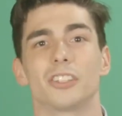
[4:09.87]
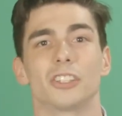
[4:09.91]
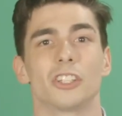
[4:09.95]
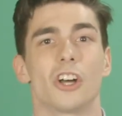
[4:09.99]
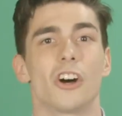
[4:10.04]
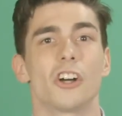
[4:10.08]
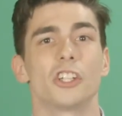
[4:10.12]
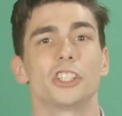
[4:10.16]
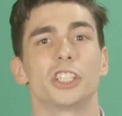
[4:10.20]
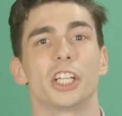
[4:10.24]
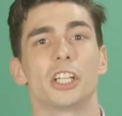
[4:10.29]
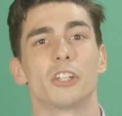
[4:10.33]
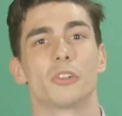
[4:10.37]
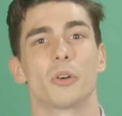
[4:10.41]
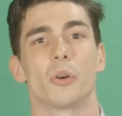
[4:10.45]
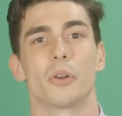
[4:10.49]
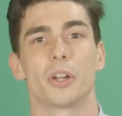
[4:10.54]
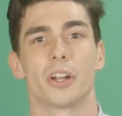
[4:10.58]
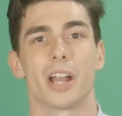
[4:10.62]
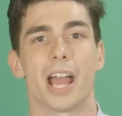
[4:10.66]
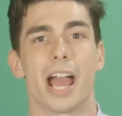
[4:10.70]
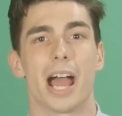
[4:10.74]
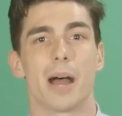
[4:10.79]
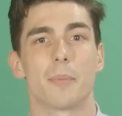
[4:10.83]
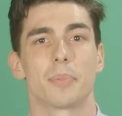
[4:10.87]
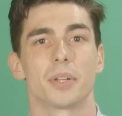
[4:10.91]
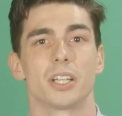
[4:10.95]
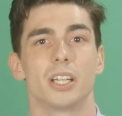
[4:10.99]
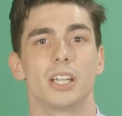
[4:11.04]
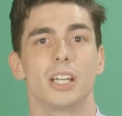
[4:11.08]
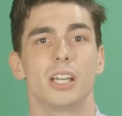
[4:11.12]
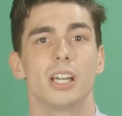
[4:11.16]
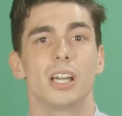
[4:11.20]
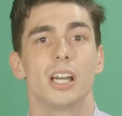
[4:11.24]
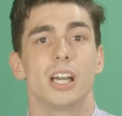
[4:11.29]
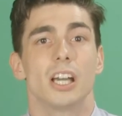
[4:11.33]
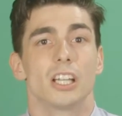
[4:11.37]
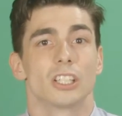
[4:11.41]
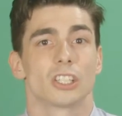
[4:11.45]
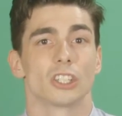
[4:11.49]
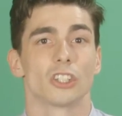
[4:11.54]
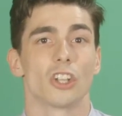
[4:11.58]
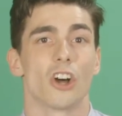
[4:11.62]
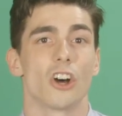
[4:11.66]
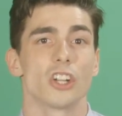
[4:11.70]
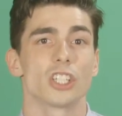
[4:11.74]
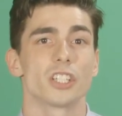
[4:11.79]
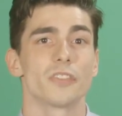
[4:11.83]
Launch and grow your app. The
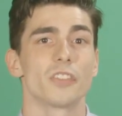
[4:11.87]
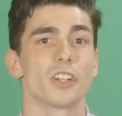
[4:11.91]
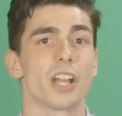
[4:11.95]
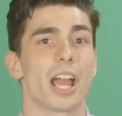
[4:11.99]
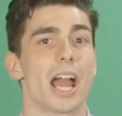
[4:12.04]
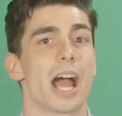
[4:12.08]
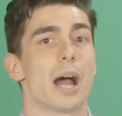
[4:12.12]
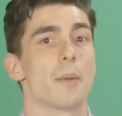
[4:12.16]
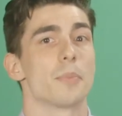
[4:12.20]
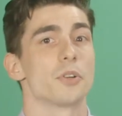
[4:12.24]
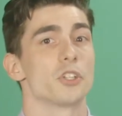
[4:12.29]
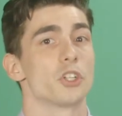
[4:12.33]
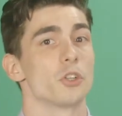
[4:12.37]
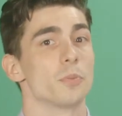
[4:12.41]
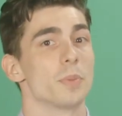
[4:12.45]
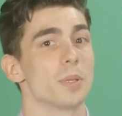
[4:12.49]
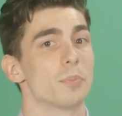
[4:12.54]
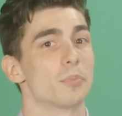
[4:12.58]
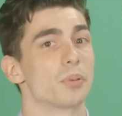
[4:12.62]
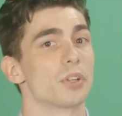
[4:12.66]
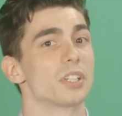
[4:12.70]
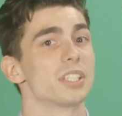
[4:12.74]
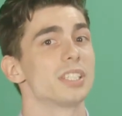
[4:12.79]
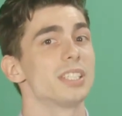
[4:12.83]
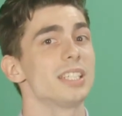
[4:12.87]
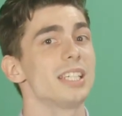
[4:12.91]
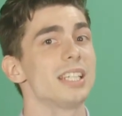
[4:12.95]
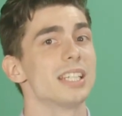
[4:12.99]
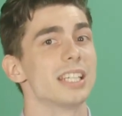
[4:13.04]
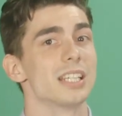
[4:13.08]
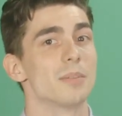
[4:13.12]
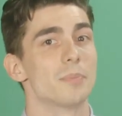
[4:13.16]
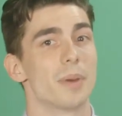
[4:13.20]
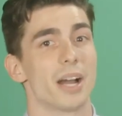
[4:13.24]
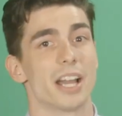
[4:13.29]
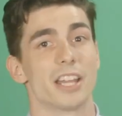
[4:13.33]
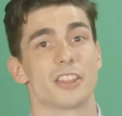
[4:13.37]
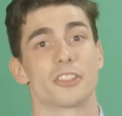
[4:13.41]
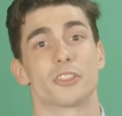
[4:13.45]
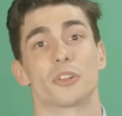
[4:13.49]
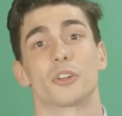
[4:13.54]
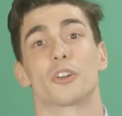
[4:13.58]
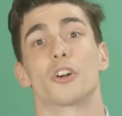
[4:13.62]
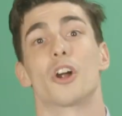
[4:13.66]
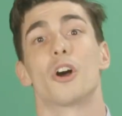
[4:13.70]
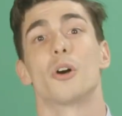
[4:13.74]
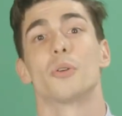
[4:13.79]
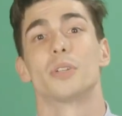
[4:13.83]
launch of your app should be preceded by
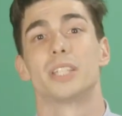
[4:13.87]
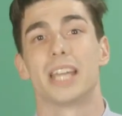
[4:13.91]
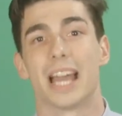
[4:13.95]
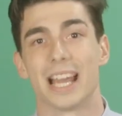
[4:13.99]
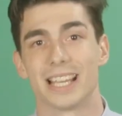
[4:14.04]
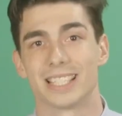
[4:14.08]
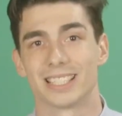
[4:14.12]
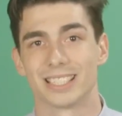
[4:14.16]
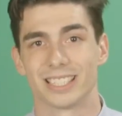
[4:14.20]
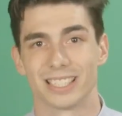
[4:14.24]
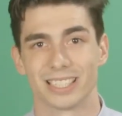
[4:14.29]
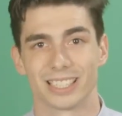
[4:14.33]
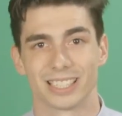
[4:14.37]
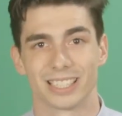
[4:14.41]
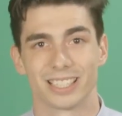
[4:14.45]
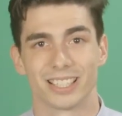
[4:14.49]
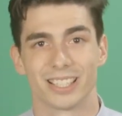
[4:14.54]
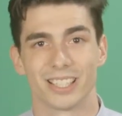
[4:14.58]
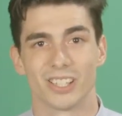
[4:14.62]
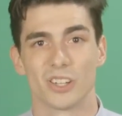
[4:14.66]
thorough testing.